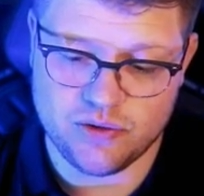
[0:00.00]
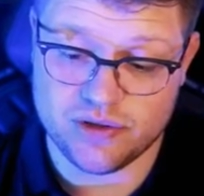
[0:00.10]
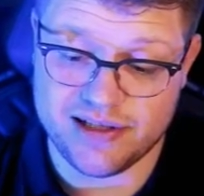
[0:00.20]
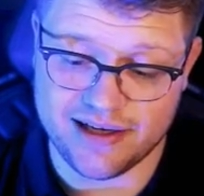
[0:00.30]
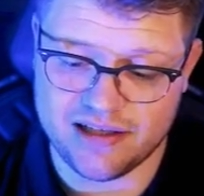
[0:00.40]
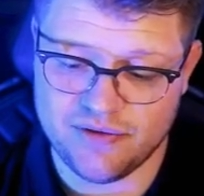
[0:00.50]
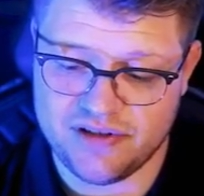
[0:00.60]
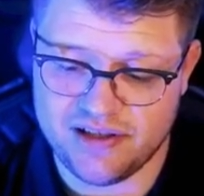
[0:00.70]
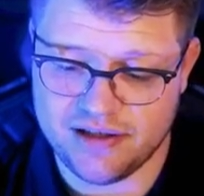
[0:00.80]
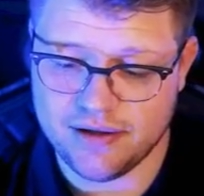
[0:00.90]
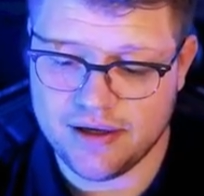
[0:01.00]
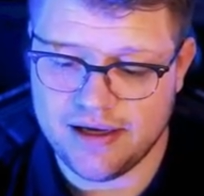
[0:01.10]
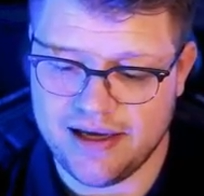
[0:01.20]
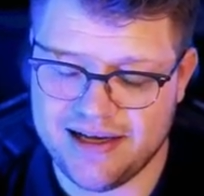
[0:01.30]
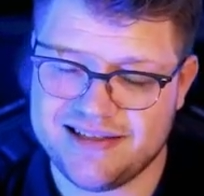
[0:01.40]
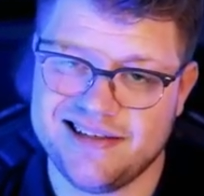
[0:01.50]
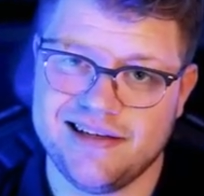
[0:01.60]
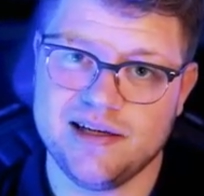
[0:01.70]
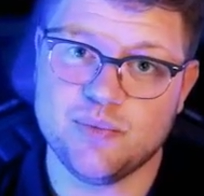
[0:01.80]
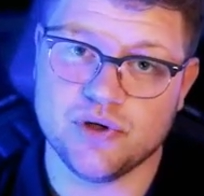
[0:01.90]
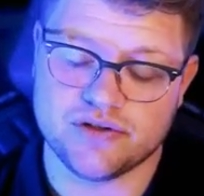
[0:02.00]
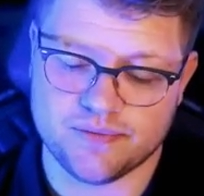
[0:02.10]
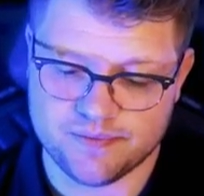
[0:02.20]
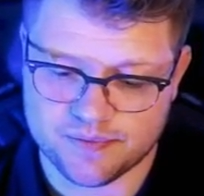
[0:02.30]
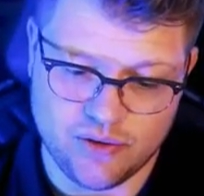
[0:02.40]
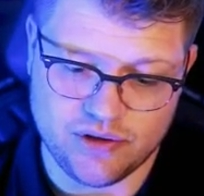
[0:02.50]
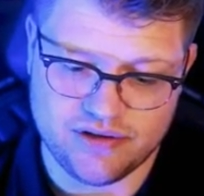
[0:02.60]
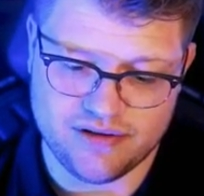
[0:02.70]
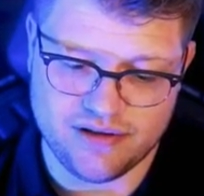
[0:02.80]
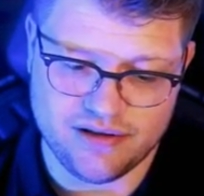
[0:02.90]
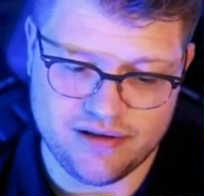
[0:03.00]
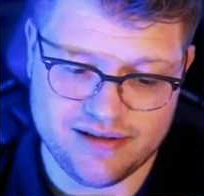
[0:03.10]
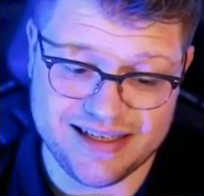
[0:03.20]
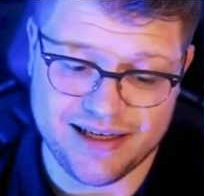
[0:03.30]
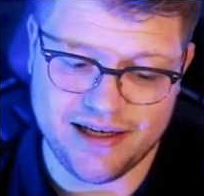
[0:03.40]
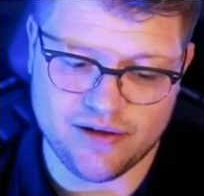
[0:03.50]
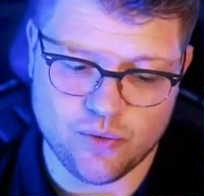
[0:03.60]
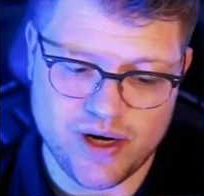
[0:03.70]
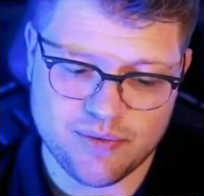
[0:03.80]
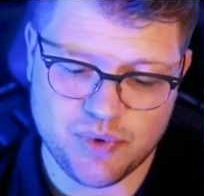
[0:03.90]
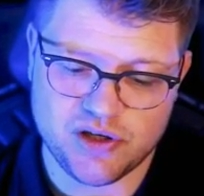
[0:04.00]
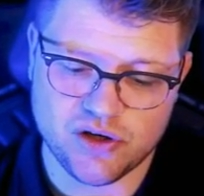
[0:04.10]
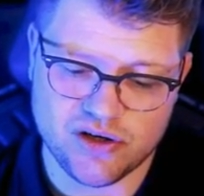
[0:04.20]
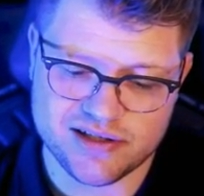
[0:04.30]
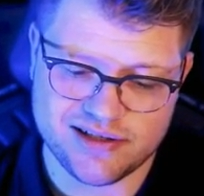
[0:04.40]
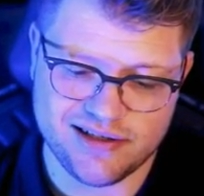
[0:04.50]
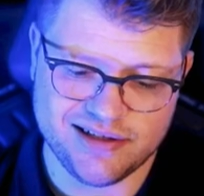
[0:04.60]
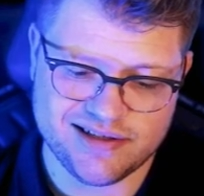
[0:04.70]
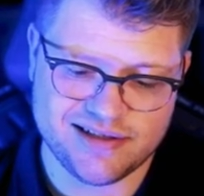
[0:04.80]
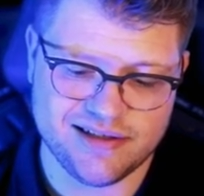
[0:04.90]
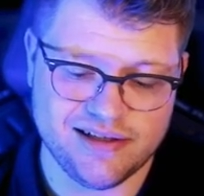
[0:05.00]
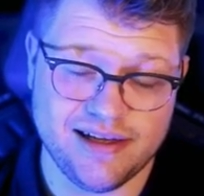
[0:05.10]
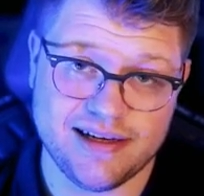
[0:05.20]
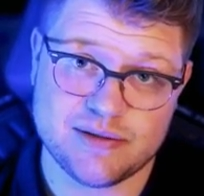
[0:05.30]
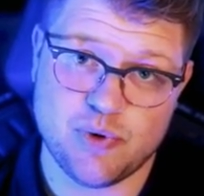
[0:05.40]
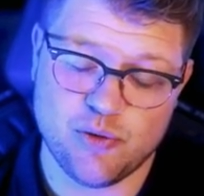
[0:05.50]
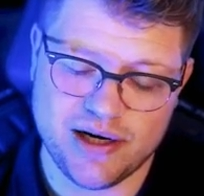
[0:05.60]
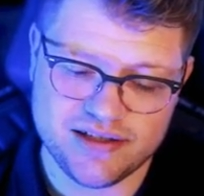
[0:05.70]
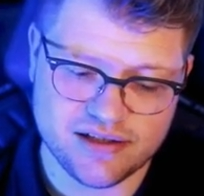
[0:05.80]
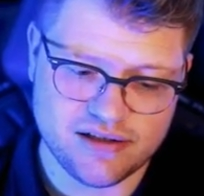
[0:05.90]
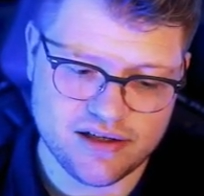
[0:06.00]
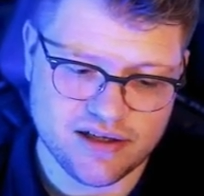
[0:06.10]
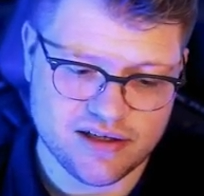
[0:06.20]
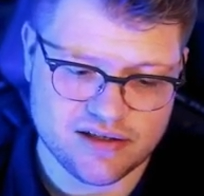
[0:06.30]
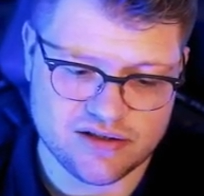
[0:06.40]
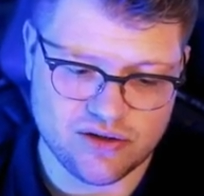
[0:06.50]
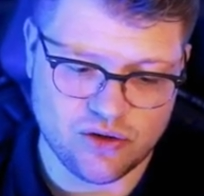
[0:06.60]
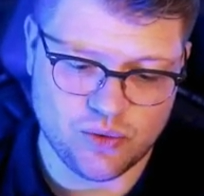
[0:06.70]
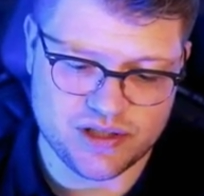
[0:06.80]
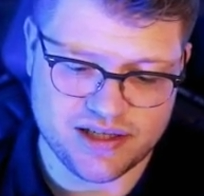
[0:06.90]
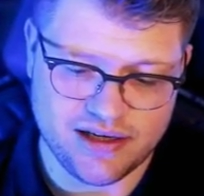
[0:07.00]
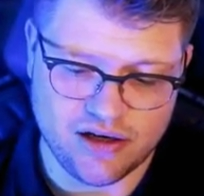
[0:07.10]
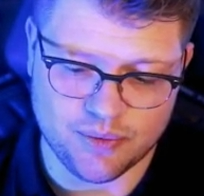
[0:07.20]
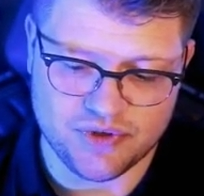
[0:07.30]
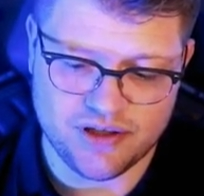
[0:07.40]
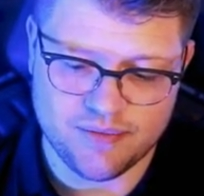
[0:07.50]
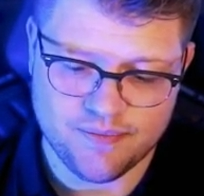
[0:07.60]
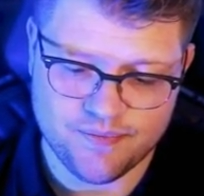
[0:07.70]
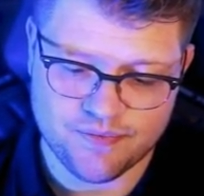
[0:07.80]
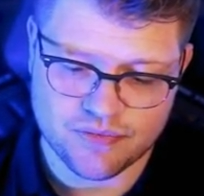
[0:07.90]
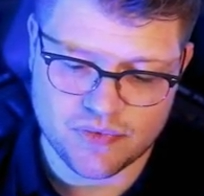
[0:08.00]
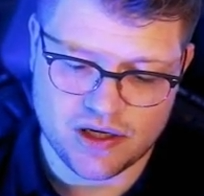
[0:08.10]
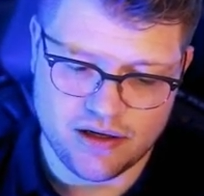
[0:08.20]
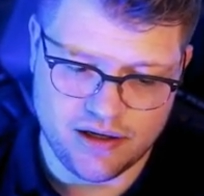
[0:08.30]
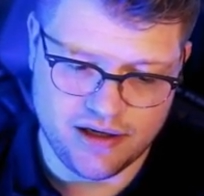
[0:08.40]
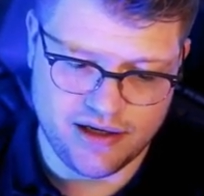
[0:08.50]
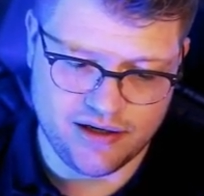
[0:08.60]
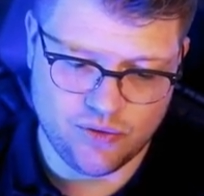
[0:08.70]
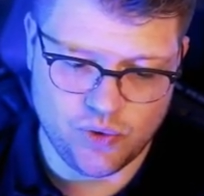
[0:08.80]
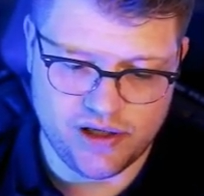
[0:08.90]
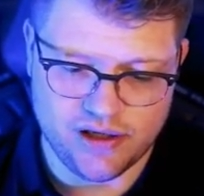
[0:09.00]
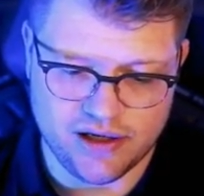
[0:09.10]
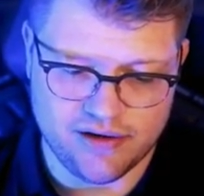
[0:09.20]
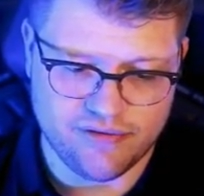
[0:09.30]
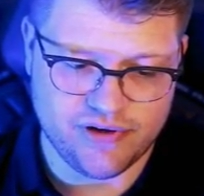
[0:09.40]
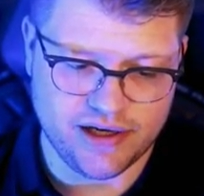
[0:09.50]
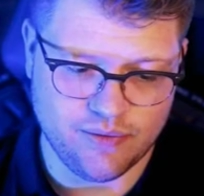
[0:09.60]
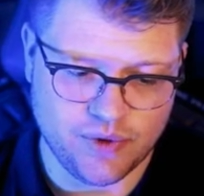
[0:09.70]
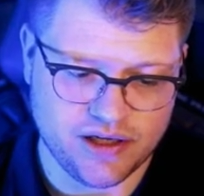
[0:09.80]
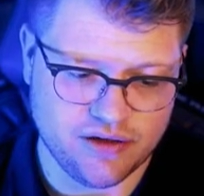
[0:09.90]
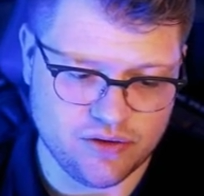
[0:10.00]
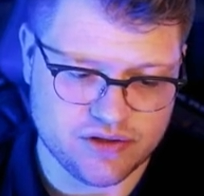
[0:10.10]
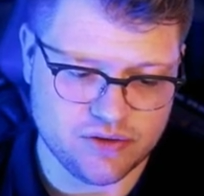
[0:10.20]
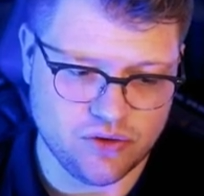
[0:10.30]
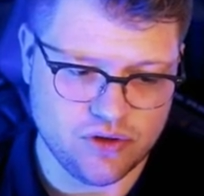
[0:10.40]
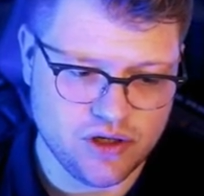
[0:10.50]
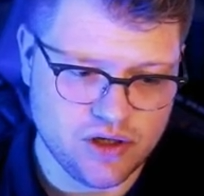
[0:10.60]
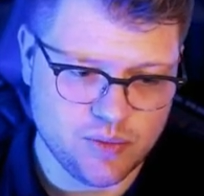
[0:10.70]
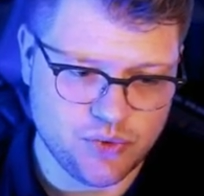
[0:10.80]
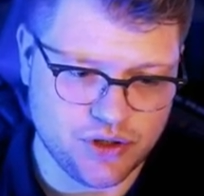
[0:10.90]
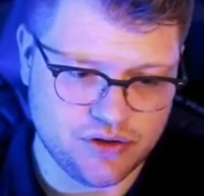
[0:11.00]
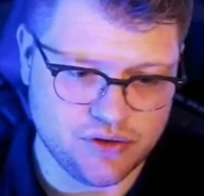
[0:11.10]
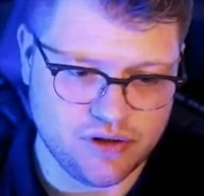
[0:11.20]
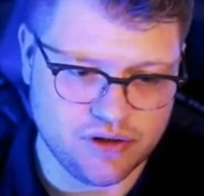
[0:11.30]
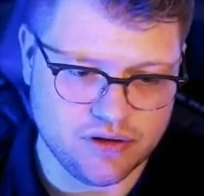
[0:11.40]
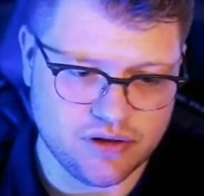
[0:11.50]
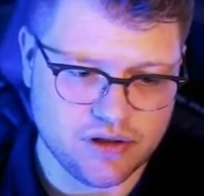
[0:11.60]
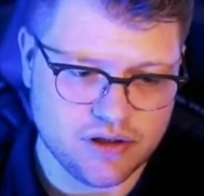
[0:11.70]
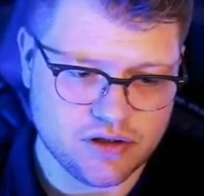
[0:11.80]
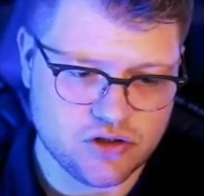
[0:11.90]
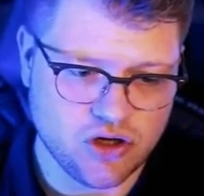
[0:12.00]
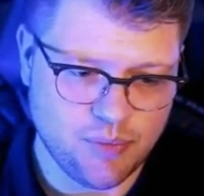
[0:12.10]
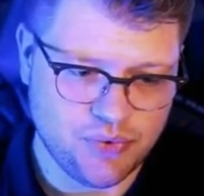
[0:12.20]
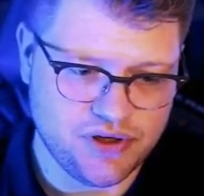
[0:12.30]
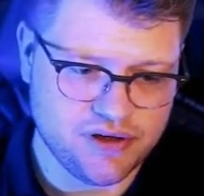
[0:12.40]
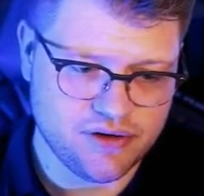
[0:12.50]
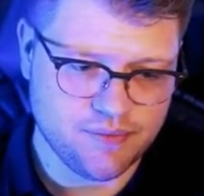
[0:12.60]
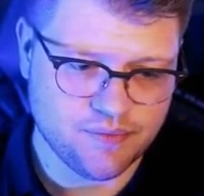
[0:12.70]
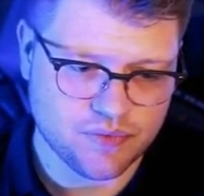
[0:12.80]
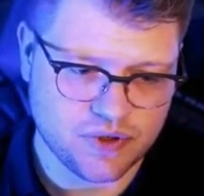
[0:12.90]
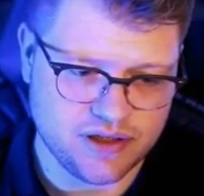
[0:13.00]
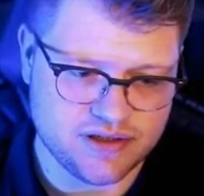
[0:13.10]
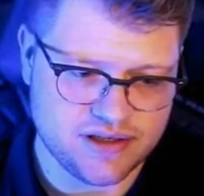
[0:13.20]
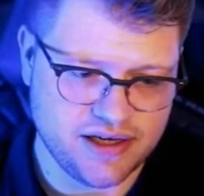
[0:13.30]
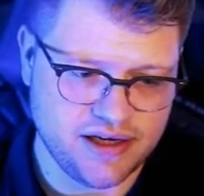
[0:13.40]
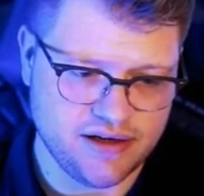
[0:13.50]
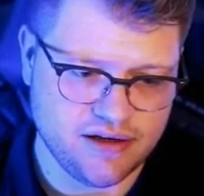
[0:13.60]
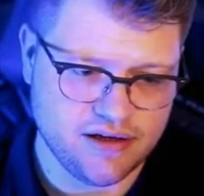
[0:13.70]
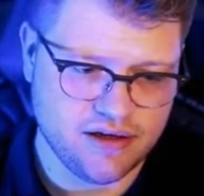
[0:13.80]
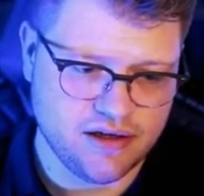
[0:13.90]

use the activity as an input. And now it is unlighted in red because it's experimental. So we say opt-in and we are fine. We can also put it to the top here and say